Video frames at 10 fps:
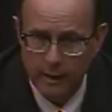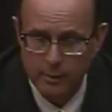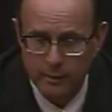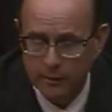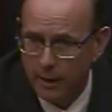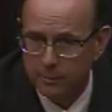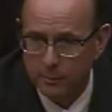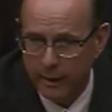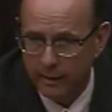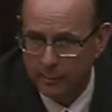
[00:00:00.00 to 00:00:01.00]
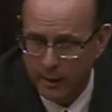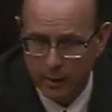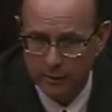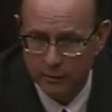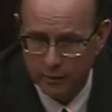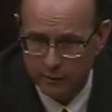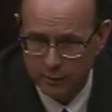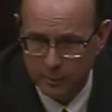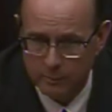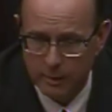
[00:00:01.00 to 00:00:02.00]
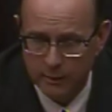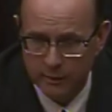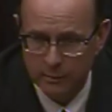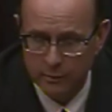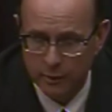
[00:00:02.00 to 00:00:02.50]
had been adopted by an American serviceman